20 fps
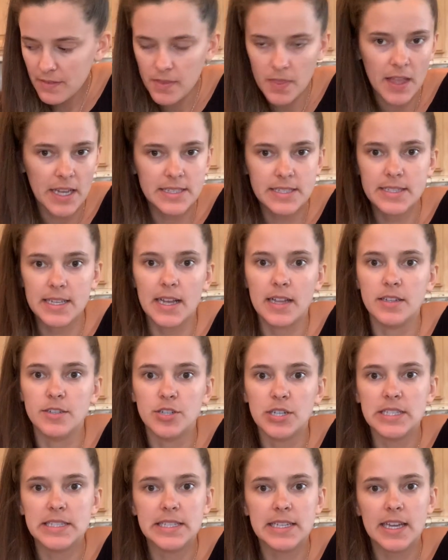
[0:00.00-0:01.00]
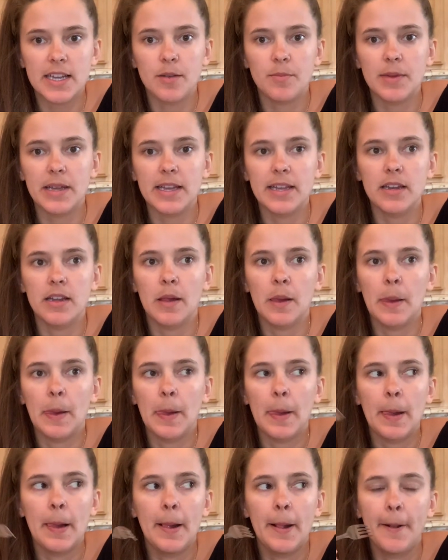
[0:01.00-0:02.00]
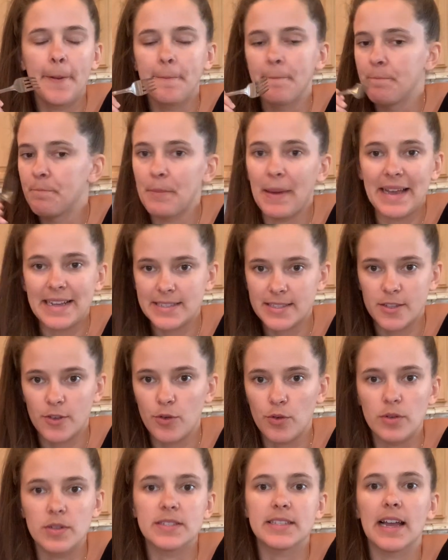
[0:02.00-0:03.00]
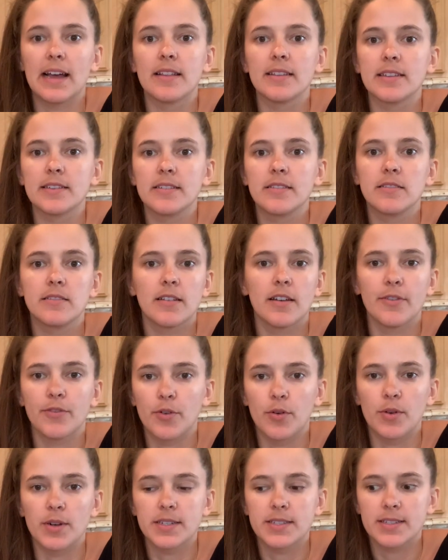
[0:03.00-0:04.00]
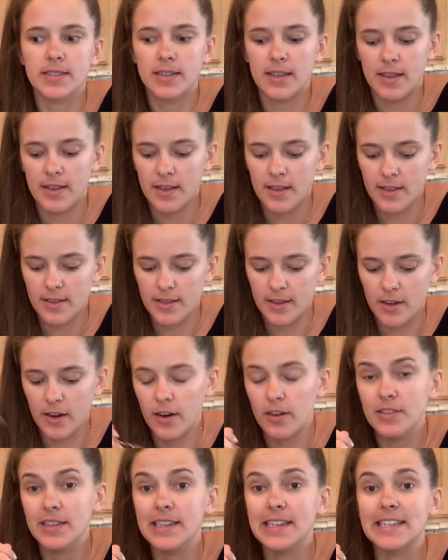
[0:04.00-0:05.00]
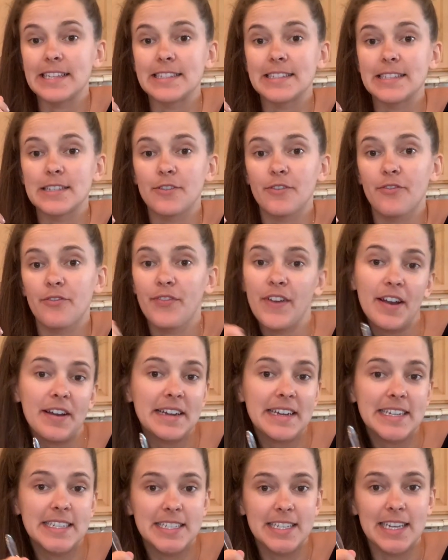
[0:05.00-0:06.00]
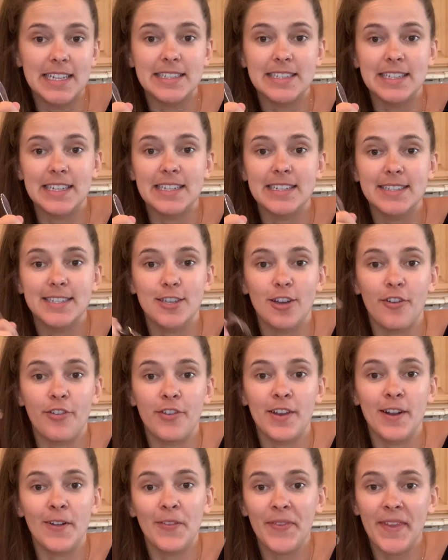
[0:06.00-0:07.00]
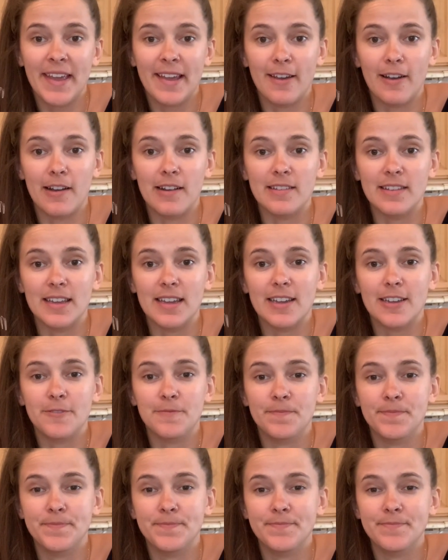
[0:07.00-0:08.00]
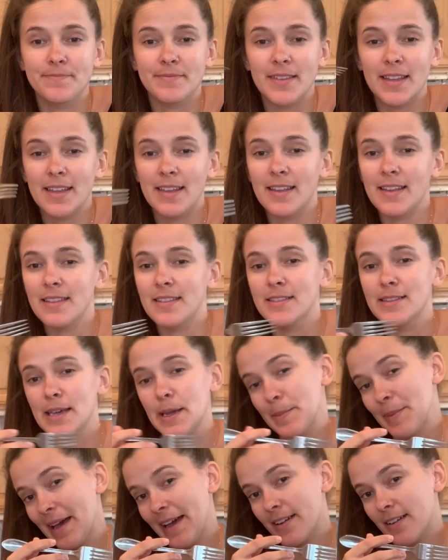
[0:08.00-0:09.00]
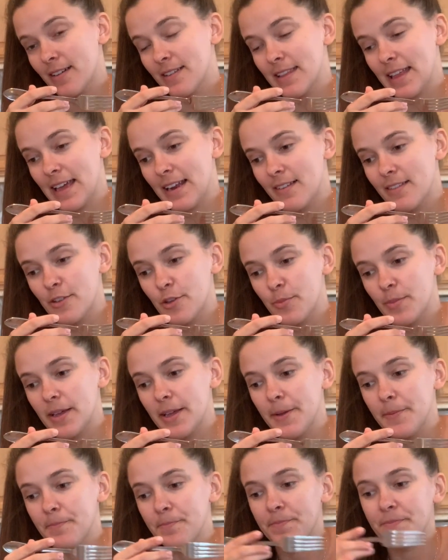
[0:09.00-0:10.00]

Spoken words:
That salad dressing I made makes the whole salad, of course. The garlic is very intense in it, so if you don't like garlic, lay back on that a little bit.